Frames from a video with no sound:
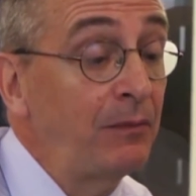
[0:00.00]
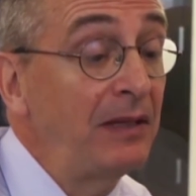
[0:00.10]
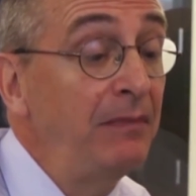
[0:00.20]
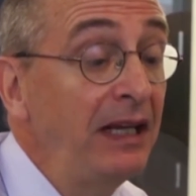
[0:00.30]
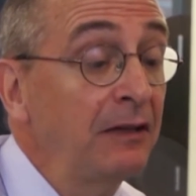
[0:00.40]

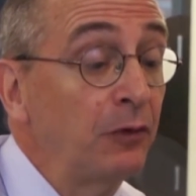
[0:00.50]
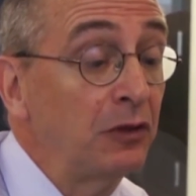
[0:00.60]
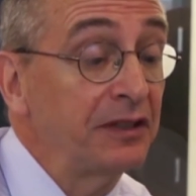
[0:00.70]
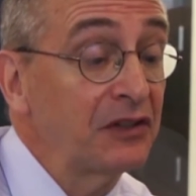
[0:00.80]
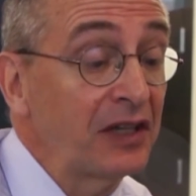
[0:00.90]
be
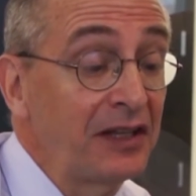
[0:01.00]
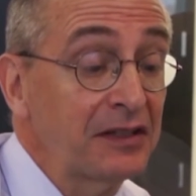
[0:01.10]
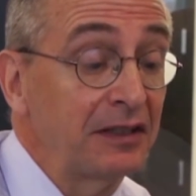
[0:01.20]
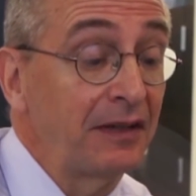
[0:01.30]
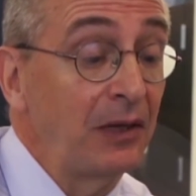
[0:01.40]
meaningful in the
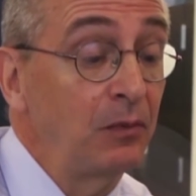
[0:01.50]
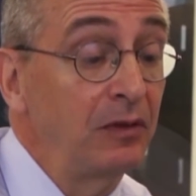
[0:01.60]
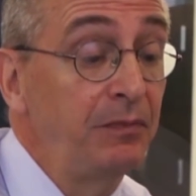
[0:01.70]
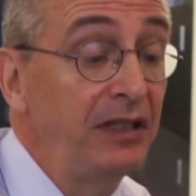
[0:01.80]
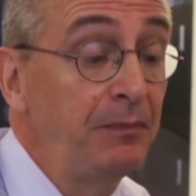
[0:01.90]
sense that they
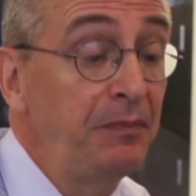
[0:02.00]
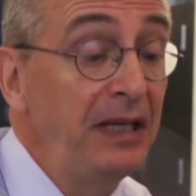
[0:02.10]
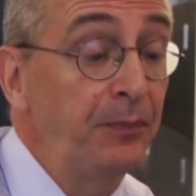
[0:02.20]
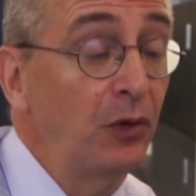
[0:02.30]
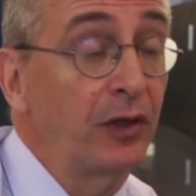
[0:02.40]
would be
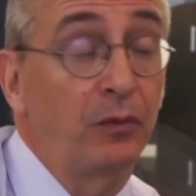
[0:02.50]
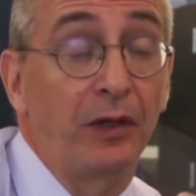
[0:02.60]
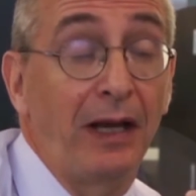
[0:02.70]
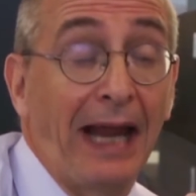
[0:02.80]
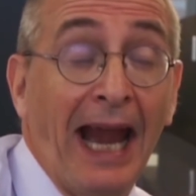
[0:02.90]
people that
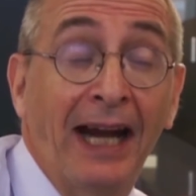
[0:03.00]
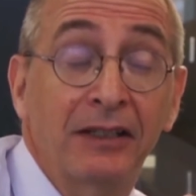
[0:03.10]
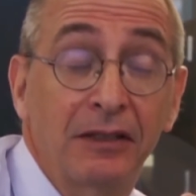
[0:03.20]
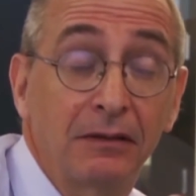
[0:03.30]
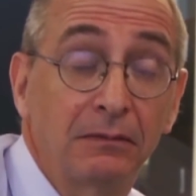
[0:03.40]
would
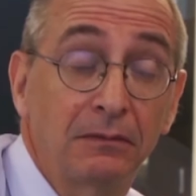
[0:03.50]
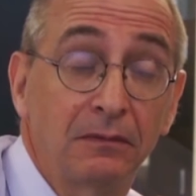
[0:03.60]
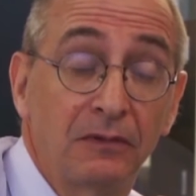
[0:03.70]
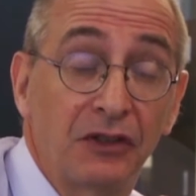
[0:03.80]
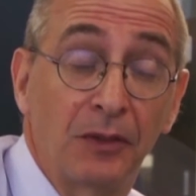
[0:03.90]
act
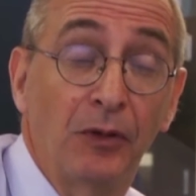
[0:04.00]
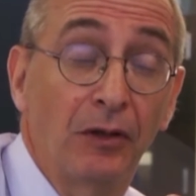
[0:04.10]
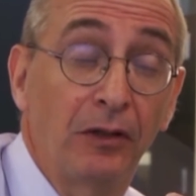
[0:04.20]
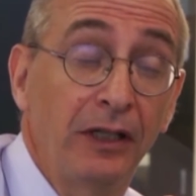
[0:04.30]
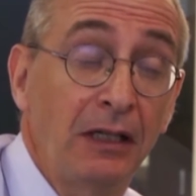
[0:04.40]

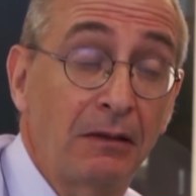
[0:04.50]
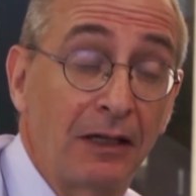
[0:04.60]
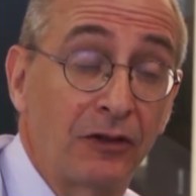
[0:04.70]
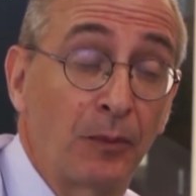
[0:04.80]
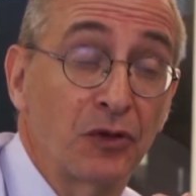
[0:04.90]
similarly
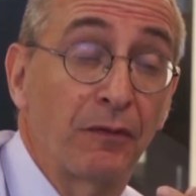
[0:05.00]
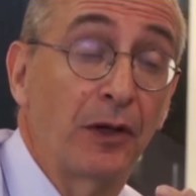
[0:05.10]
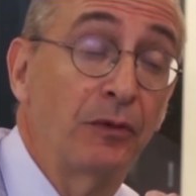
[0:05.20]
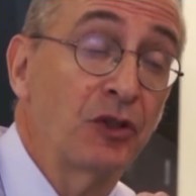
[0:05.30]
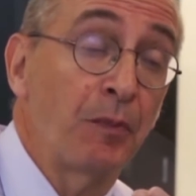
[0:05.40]
in terms of
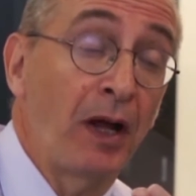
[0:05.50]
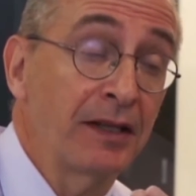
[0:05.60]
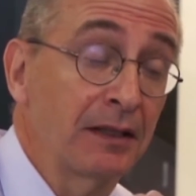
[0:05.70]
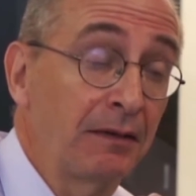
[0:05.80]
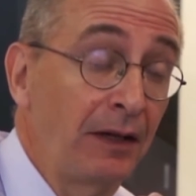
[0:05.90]
their
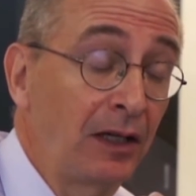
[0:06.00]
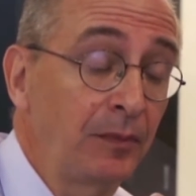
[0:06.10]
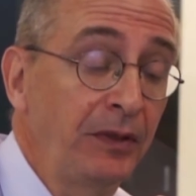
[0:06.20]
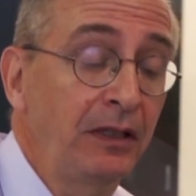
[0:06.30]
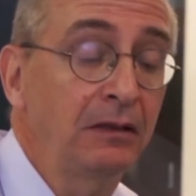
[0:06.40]
response to
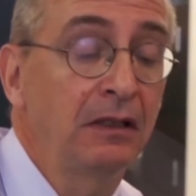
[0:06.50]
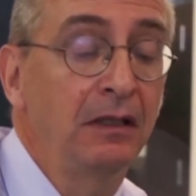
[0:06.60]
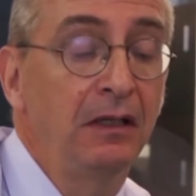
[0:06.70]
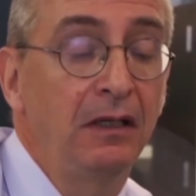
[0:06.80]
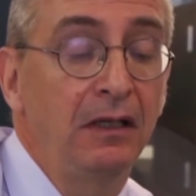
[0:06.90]
therapy.
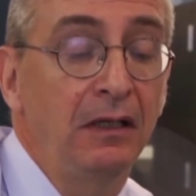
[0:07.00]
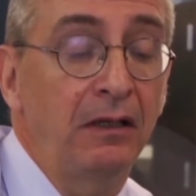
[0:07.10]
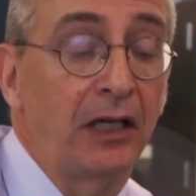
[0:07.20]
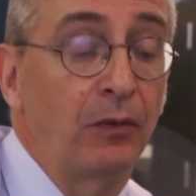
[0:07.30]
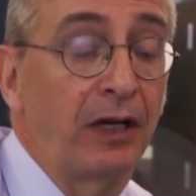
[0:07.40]

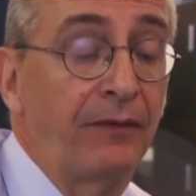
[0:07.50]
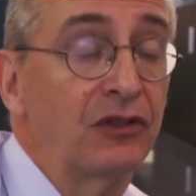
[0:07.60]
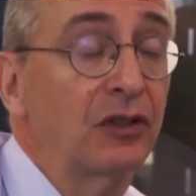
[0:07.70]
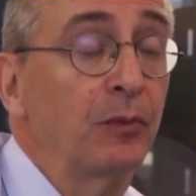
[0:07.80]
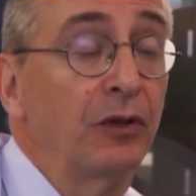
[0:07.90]
They would have
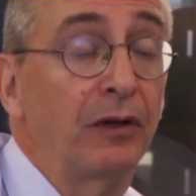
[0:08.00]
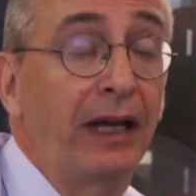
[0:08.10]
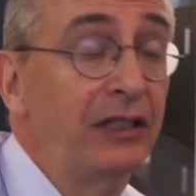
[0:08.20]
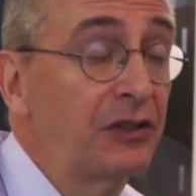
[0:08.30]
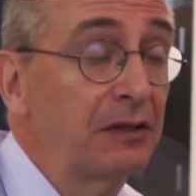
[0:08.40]
similar
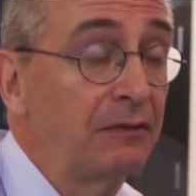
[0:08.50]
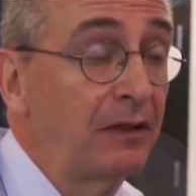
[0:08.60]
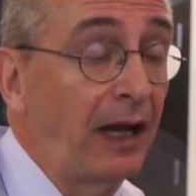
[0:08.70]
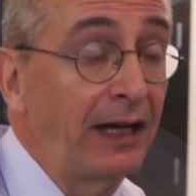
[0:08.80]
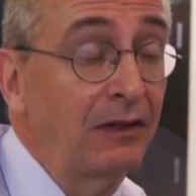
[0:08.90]
ages of
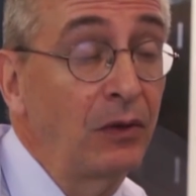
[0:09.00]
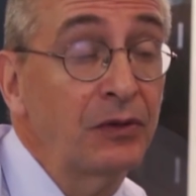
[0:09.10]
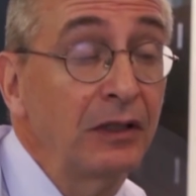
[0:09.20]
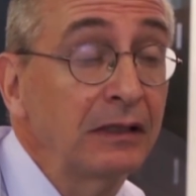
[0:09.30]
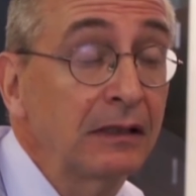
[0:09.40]

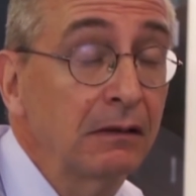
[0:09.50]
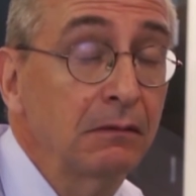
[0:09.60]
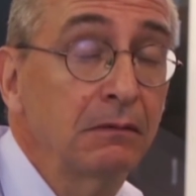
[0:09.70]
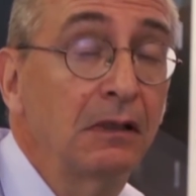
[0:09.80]
diagnosis.